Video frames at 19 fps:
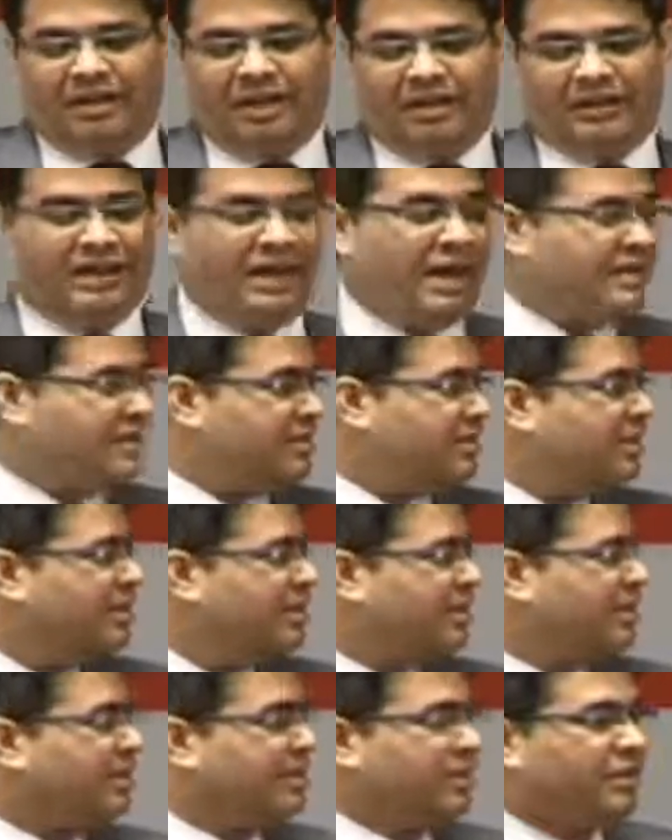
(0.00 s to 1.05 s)
I think as I
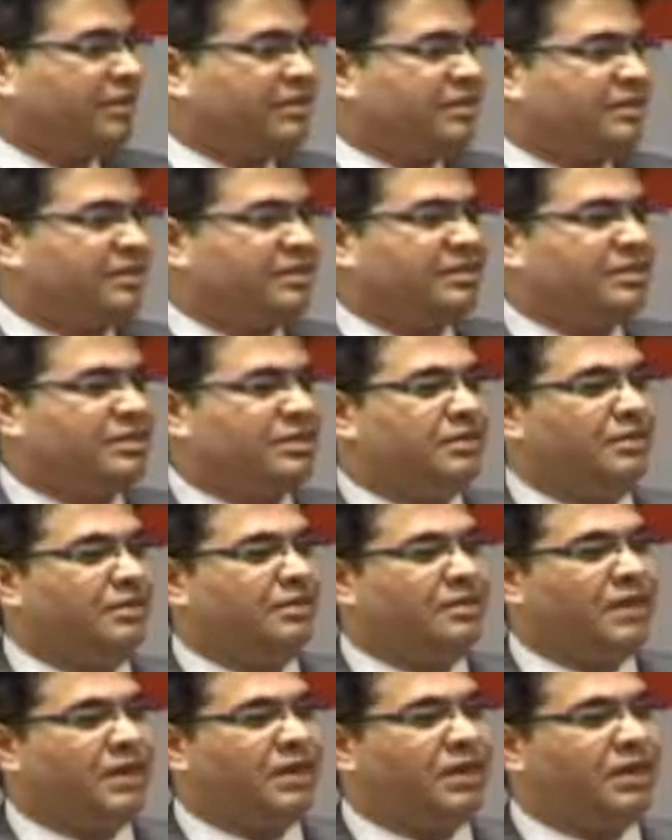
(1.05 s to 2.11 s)
mentioned across,
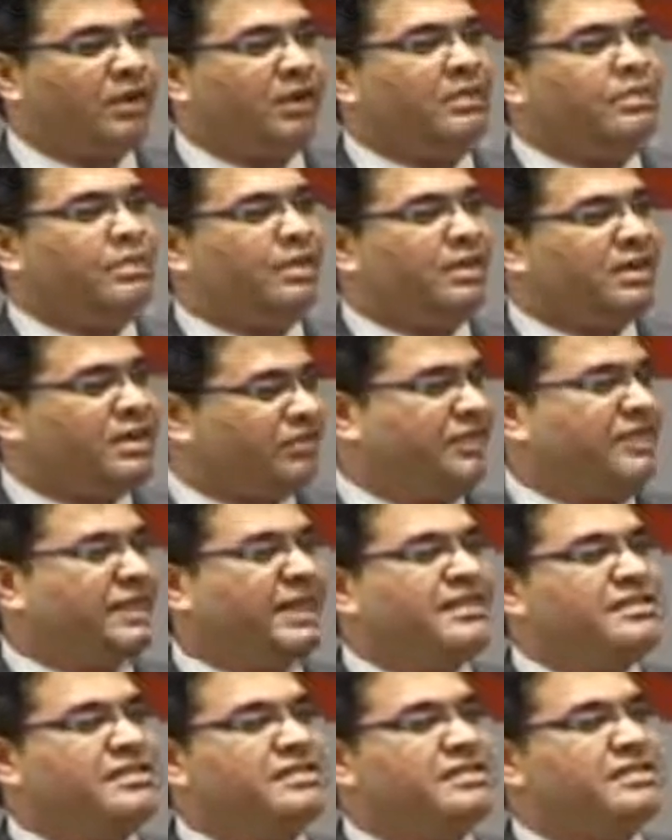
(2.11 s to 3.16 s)
we are looking about different
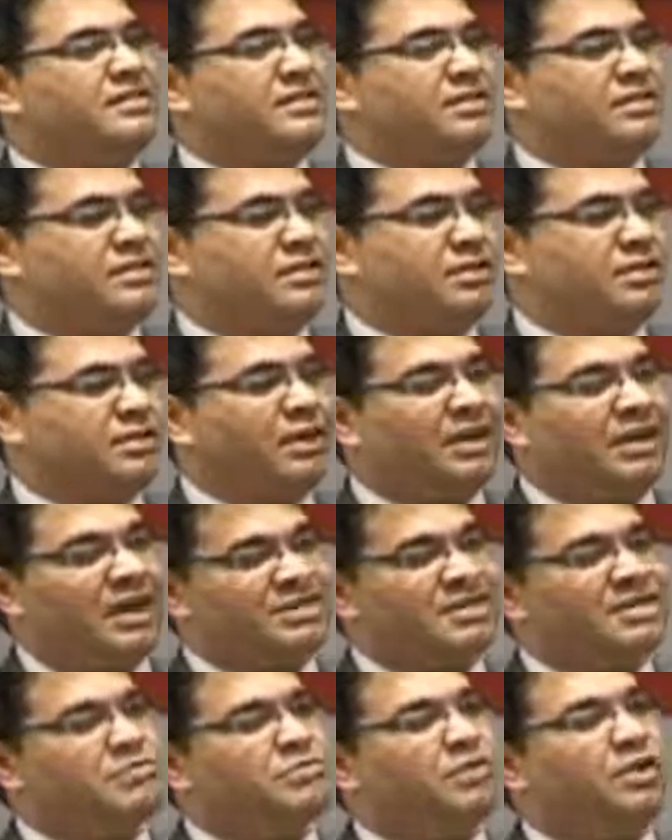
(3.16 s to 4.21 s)
agencies. So
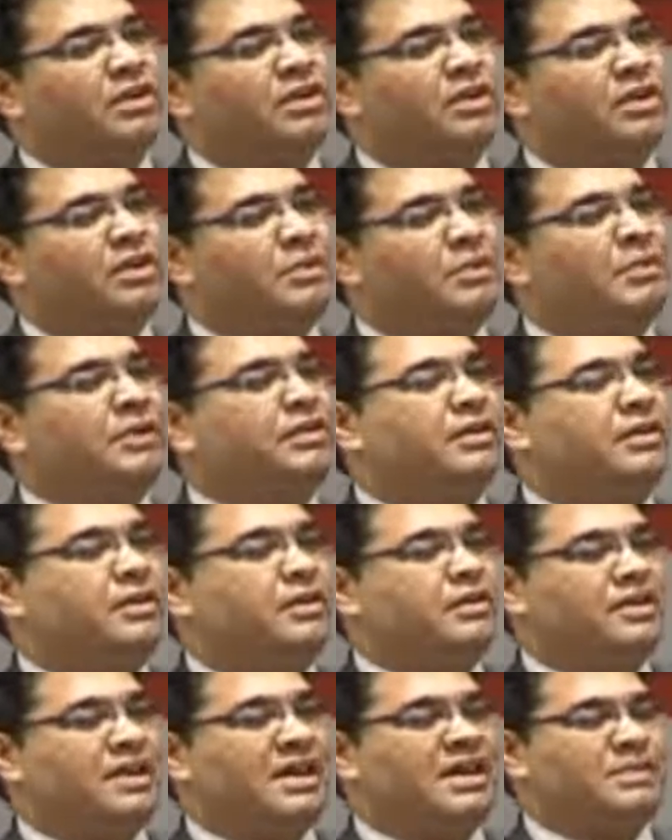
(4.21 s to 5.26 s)
classic model could be built
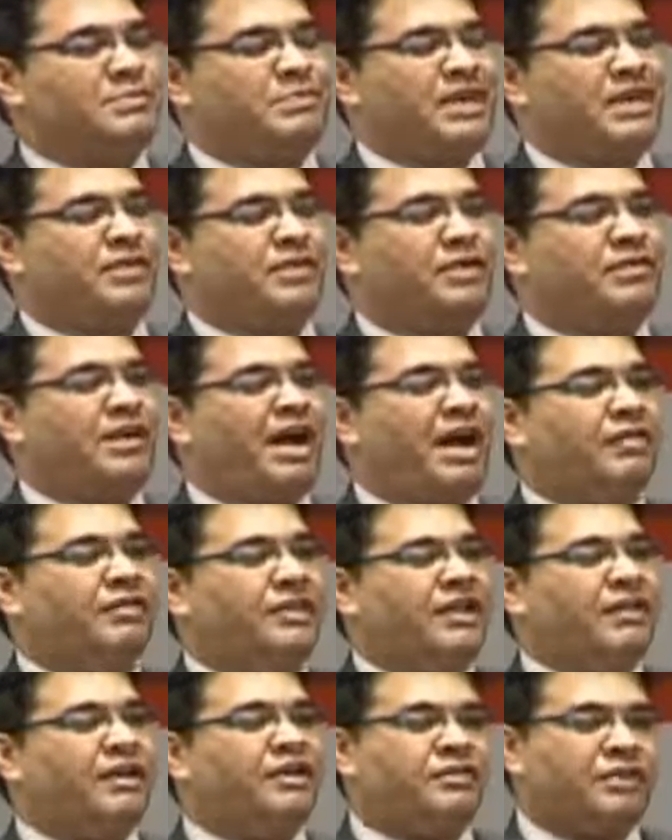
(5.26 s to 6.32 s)
around the aspect of
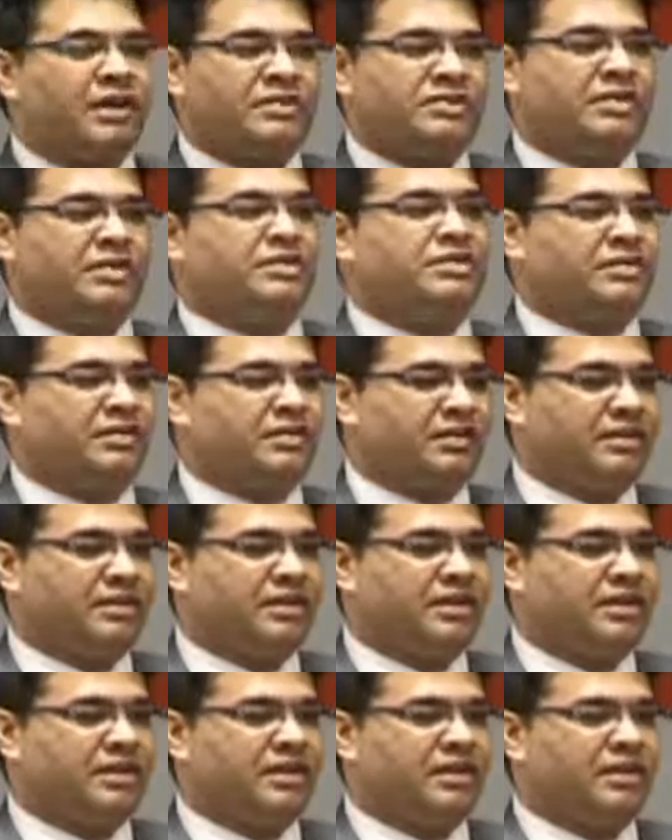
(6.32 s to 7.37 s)
having an infrastructure
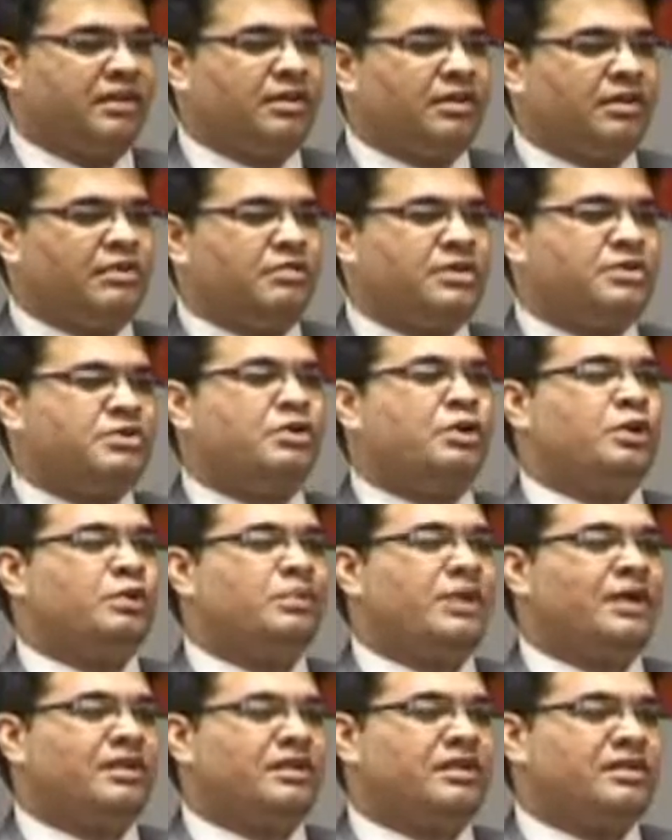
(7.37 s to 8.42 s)
which could
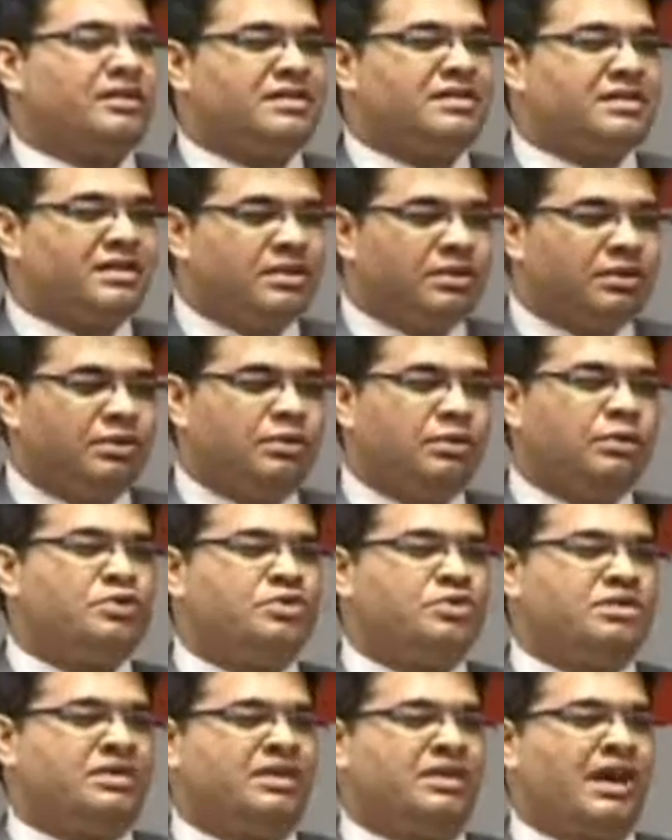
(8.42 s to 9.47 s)
be
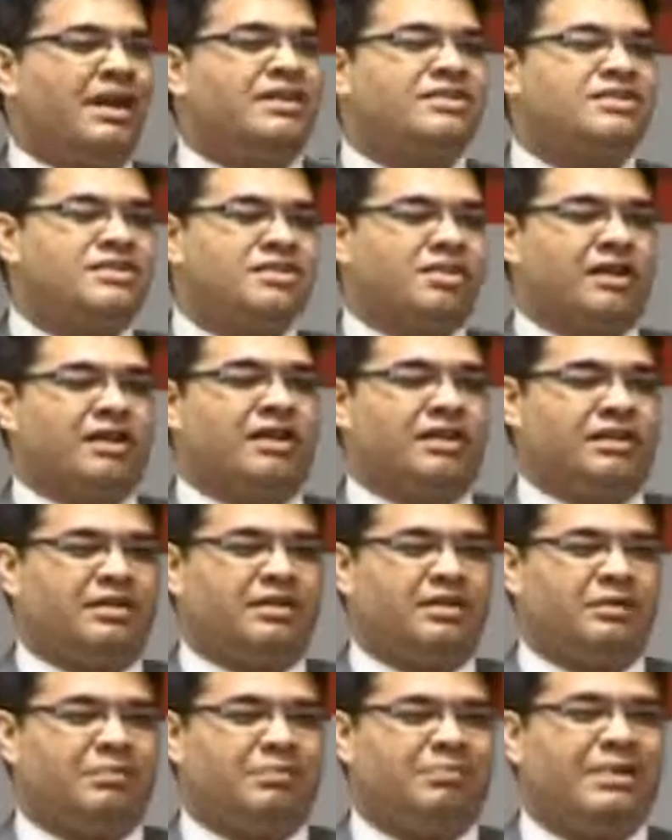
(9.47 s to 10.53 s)
used and shared
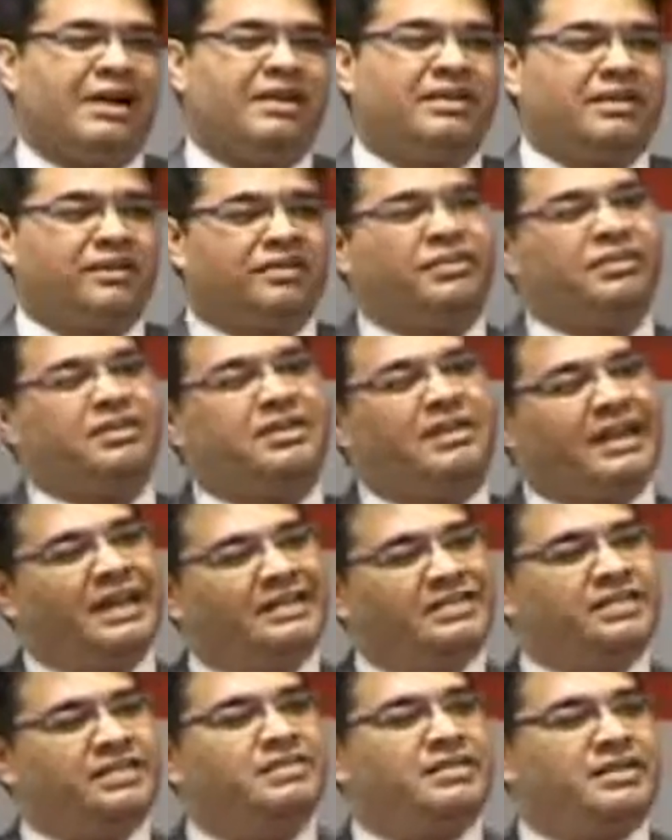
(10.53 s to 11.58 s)
by different
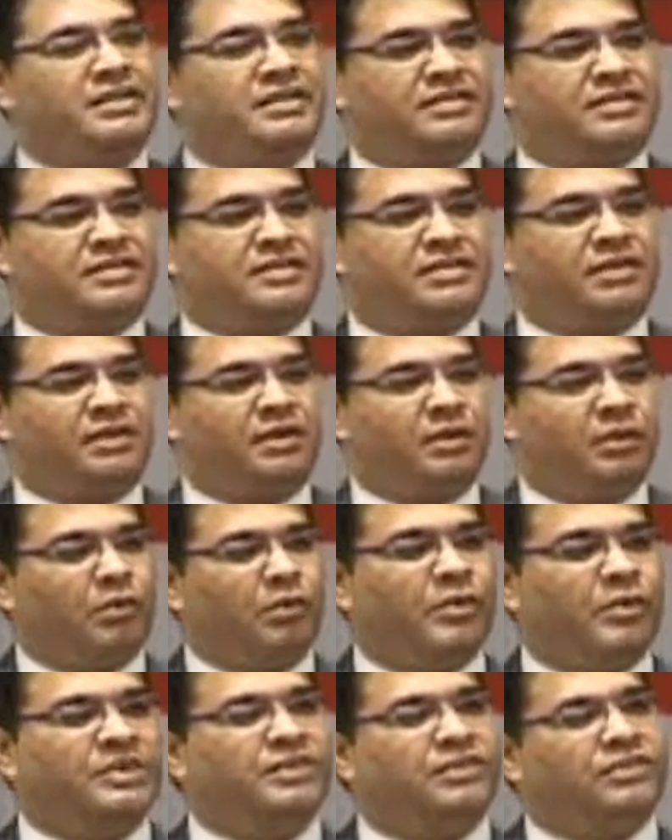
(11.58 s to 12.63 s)
agencies
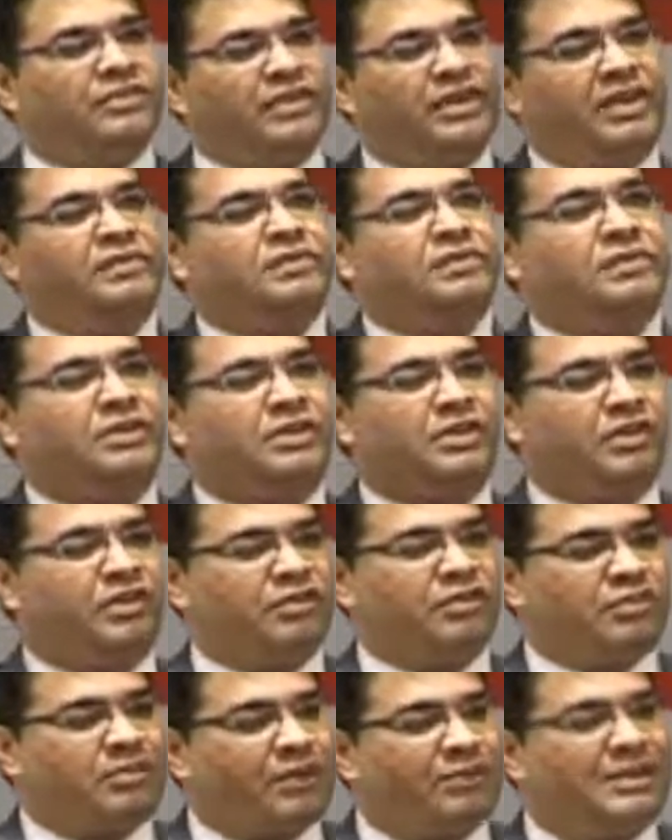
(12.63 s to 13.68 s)
within the framework
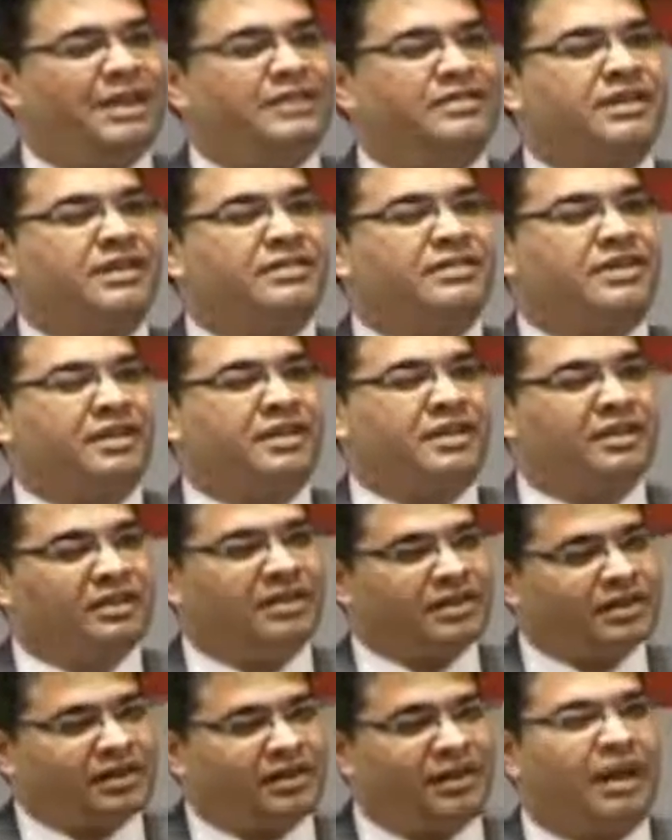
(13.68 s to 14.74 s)
of public safety
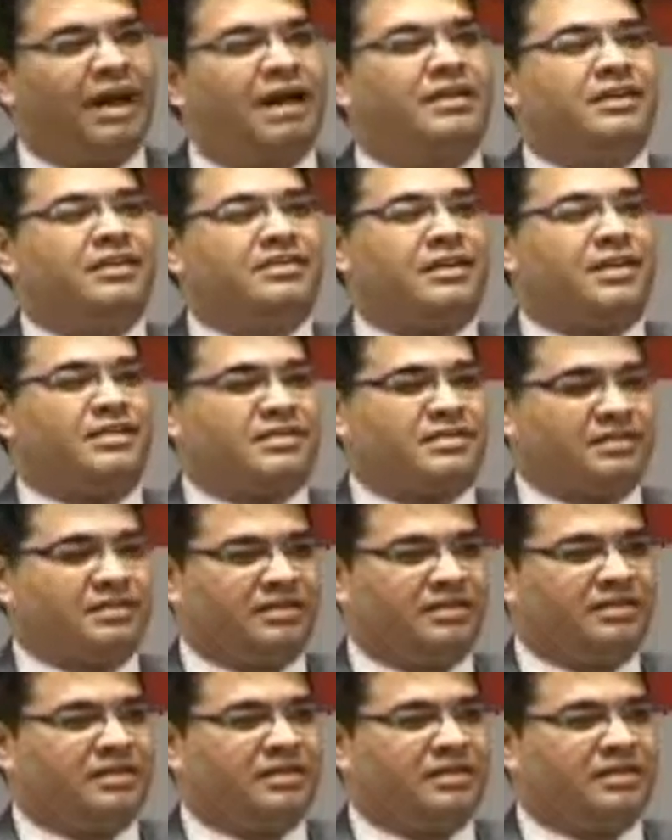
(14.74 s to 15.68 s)
and disaster.